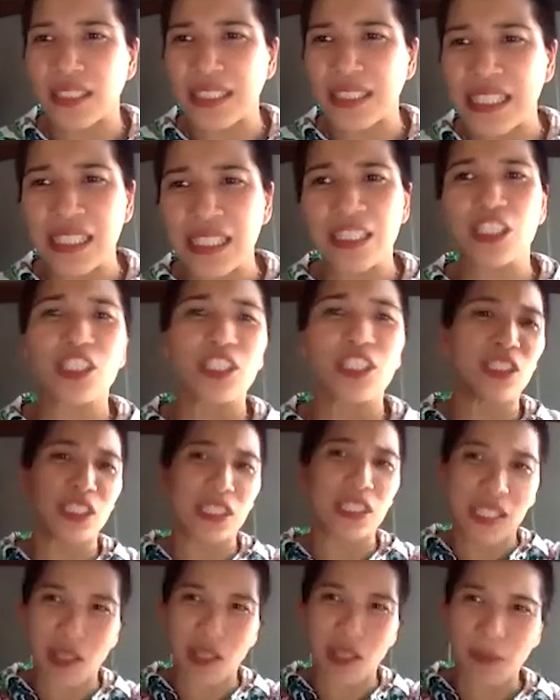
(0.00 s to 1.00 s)
teachers
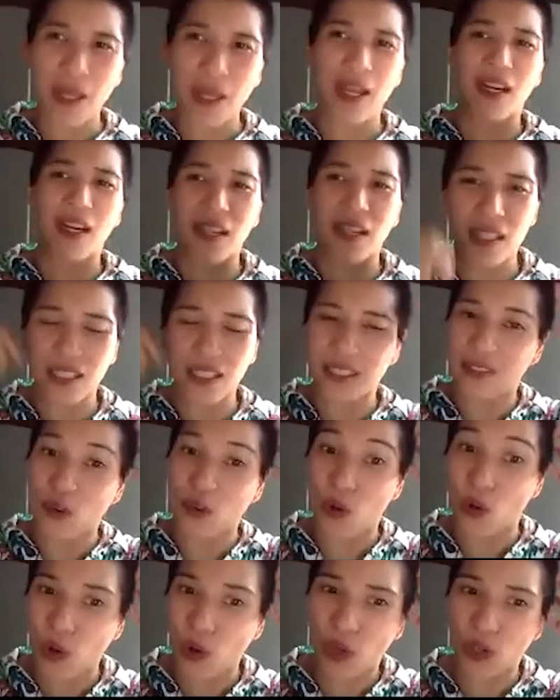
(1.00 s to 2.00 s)
and the parents
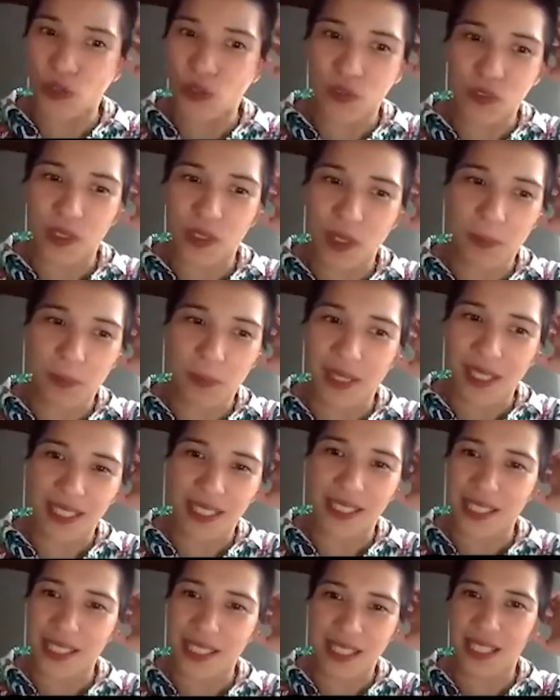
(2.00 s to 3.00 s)
all over the
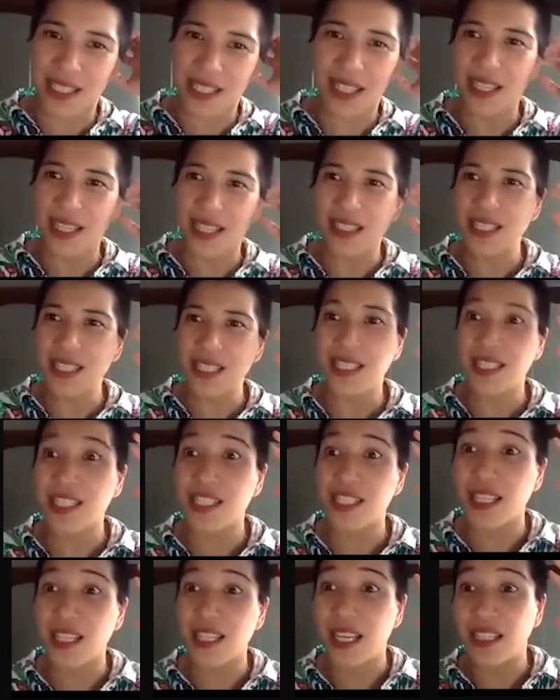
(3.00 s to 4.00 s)
place.
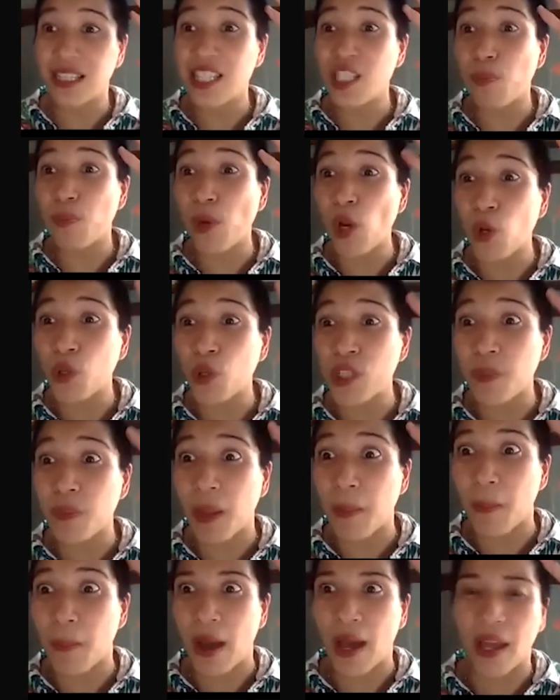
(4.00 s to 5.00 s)
This blows my
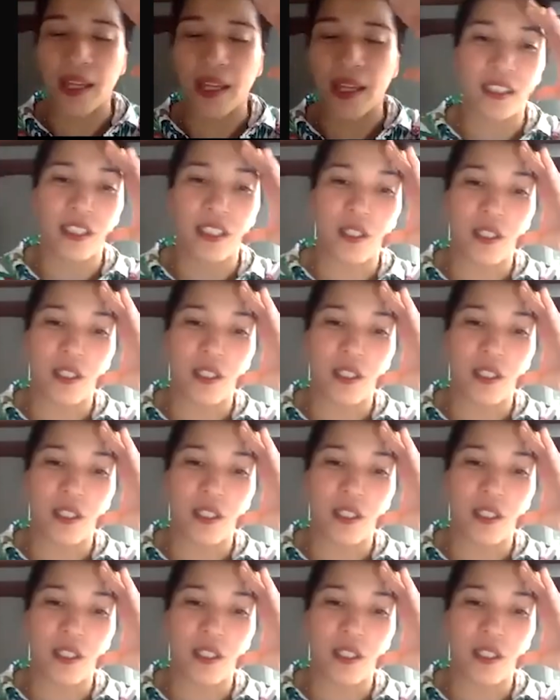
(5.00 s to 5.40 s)
mind.